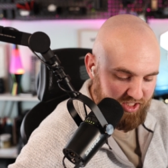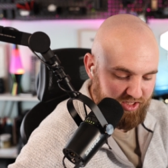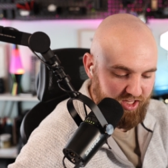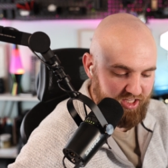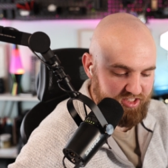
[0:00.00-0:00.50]

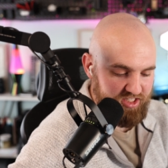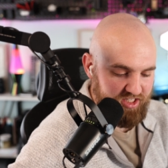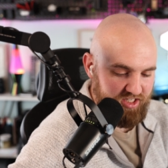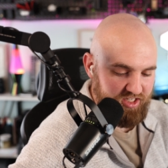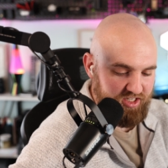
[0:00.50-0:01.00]
that
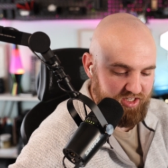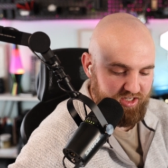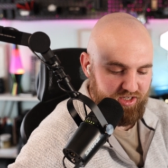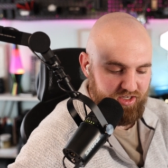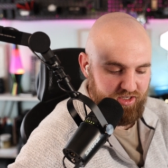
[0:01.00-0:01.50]

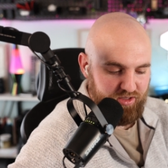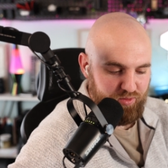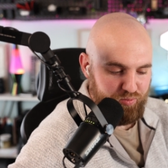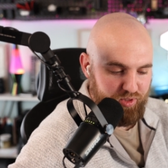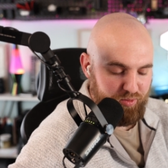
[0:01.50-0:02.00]

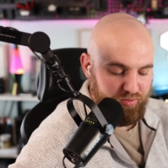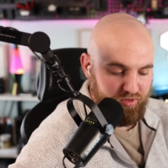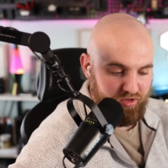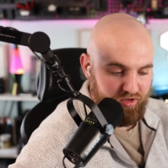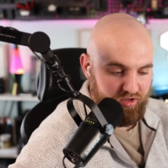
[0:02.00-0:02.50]

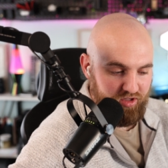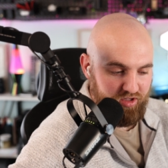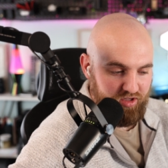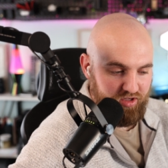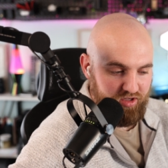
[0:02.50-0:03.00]
people
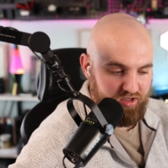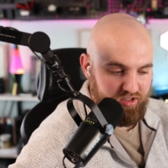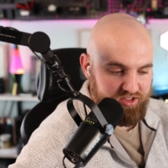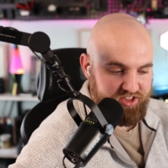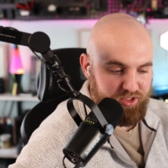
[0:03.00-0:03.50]

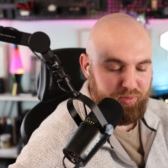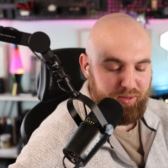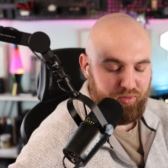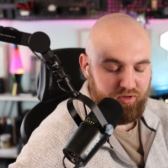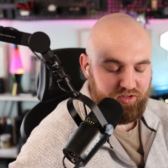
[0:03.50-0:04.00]
some
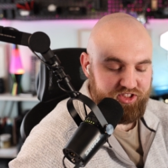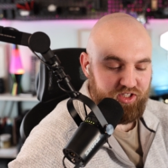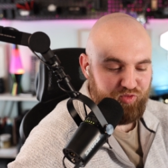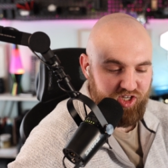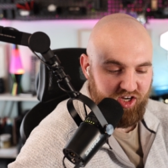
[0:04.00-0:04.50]
people
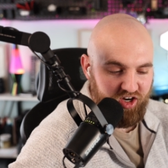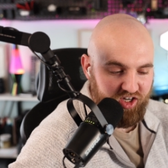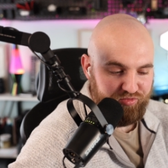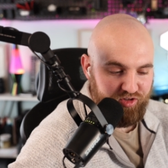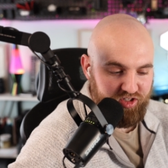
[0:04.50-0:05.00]
some
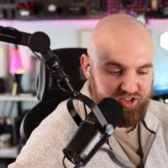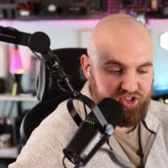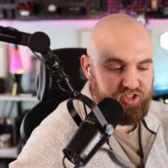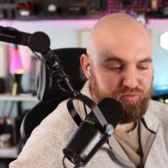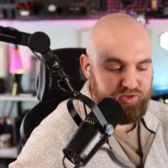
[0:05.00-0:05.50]
videographers or
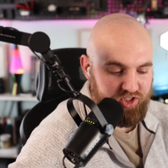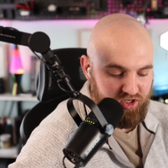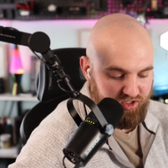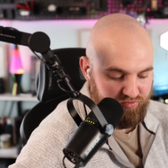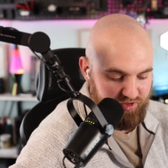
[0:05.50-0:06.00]
some
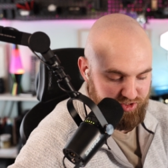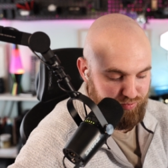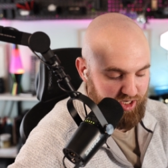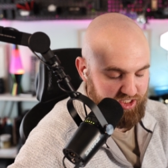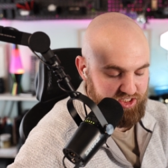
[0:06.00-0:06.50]
photographers
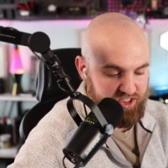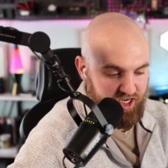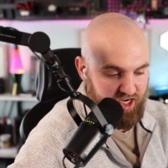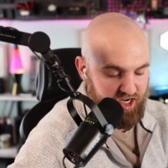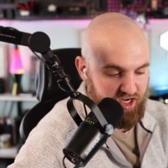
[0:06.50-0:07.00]
might
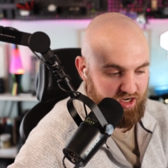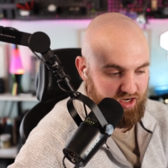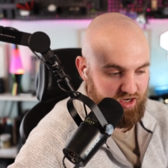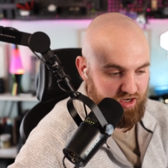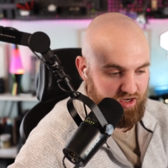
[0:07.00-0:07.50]
say
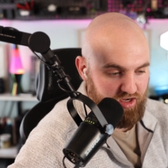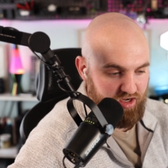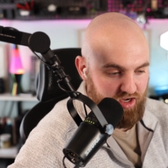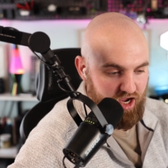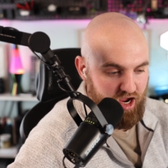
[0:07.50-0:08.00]

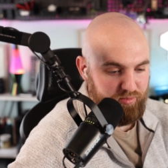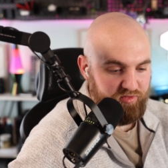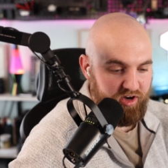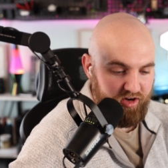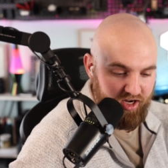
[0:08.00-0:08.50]
i'm
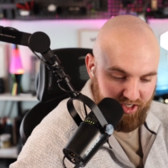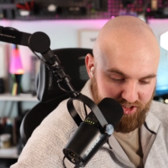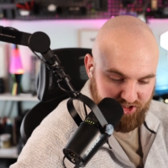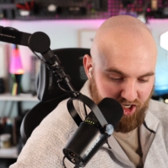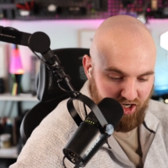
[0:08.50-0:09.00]
very
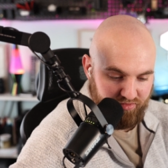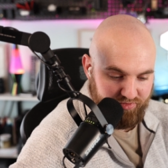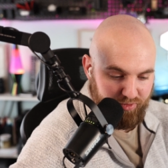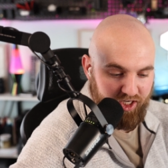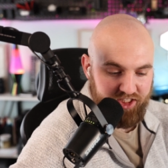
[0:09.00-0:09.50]
hands off
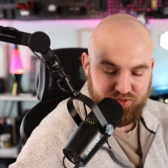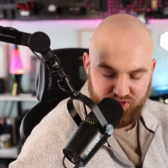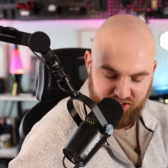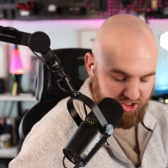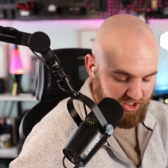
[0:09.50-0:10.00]
oh, i just want
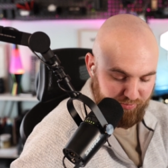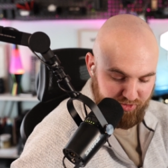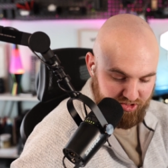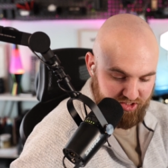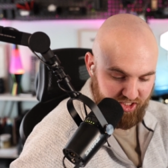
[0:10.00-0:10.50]
to
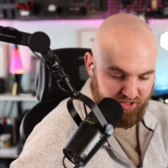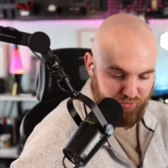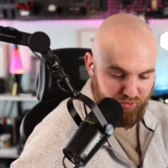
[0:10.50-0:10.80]
document the day the way